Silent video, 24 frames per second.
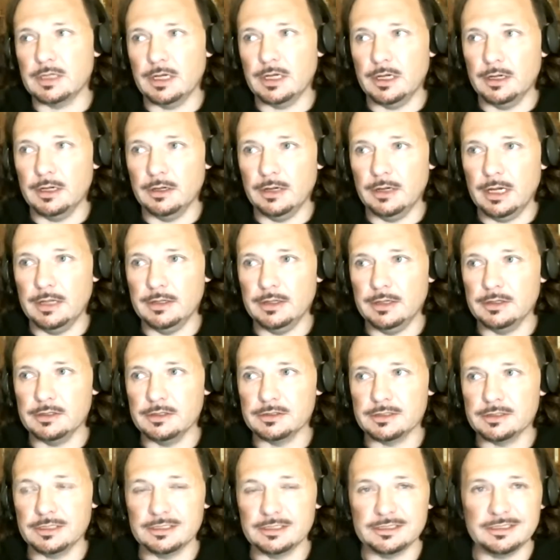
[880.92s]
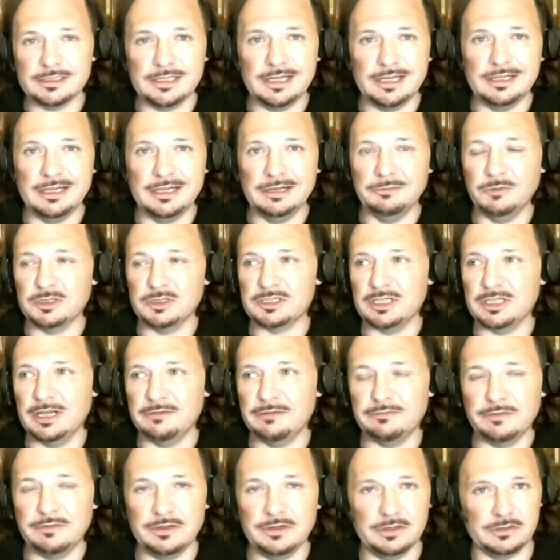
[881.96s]
And then what's
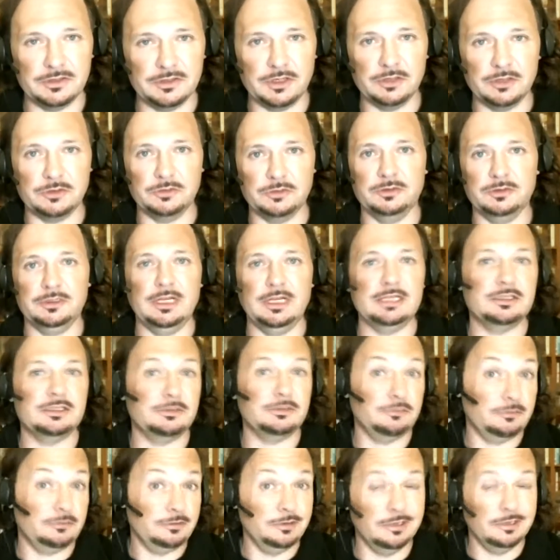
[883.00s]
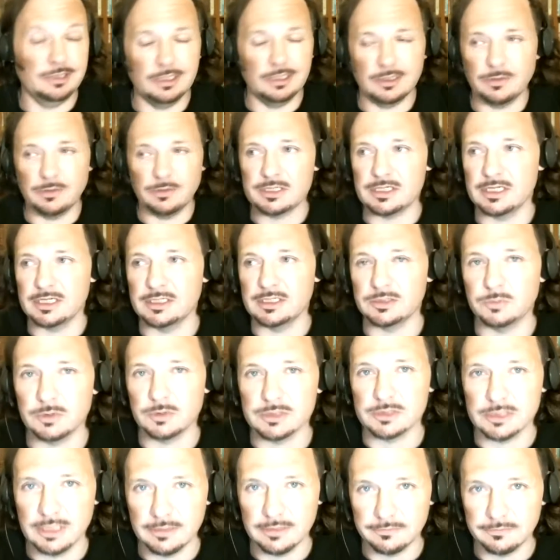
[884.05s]
left for the social, that's, you know, question is
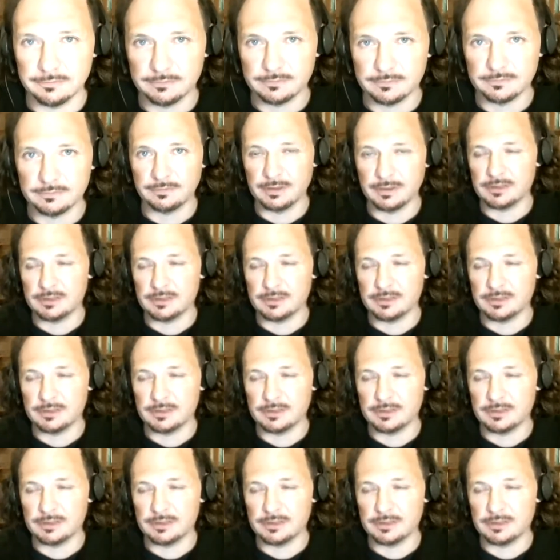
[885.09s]
what's left for the